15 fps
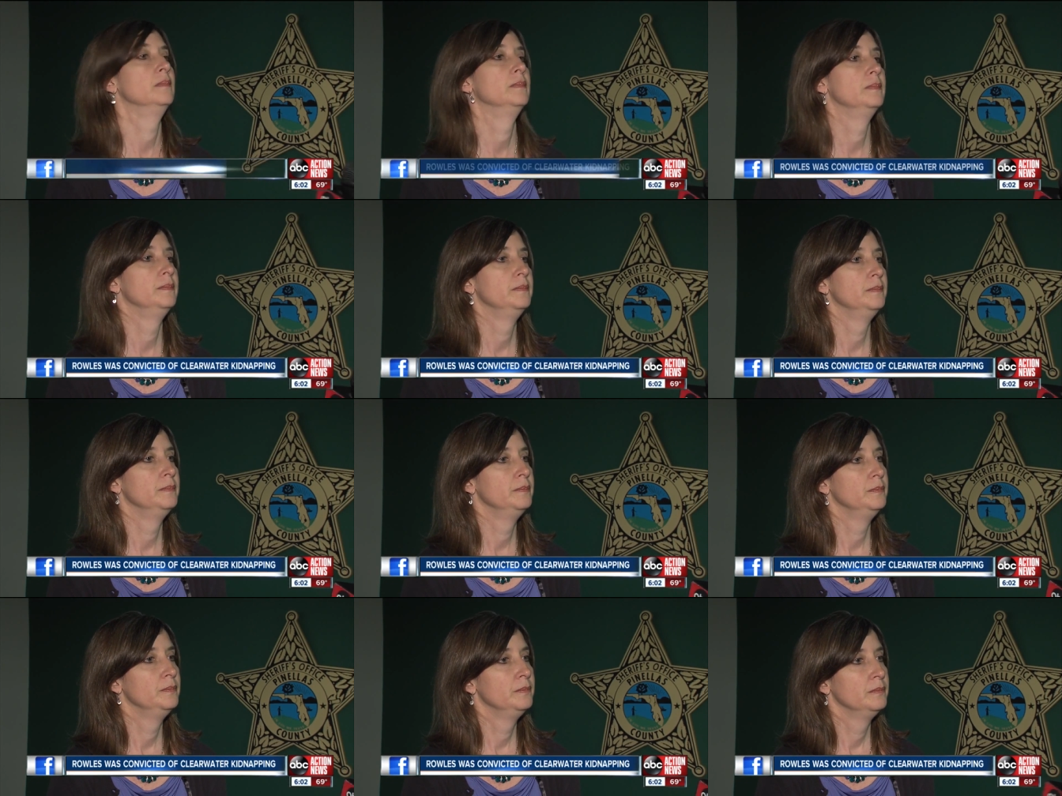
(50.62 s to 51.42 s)
How old
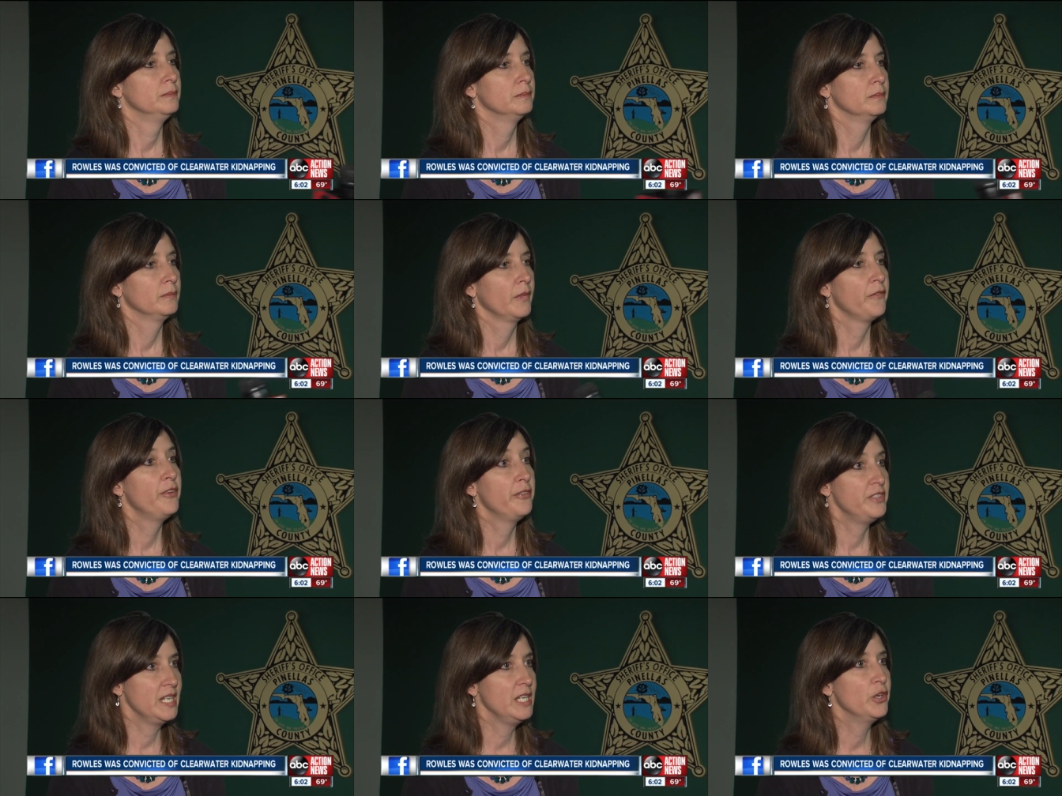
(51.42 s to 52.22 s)
was the victim?
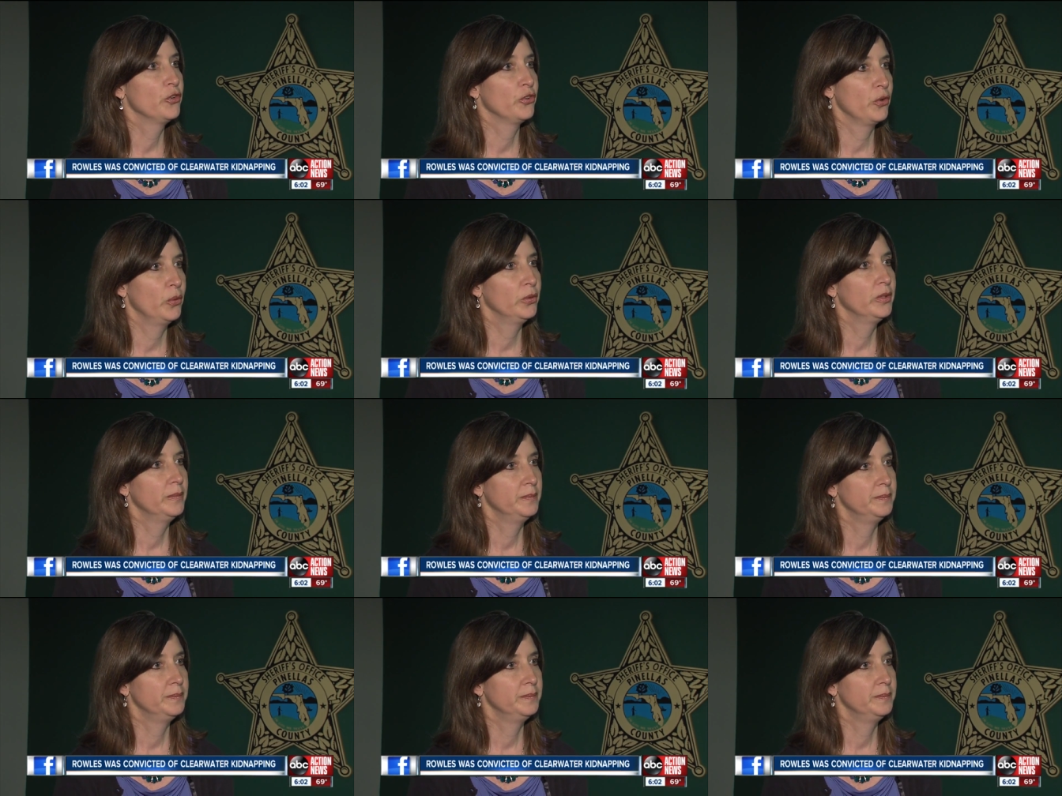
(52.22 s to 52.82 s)
15 years old.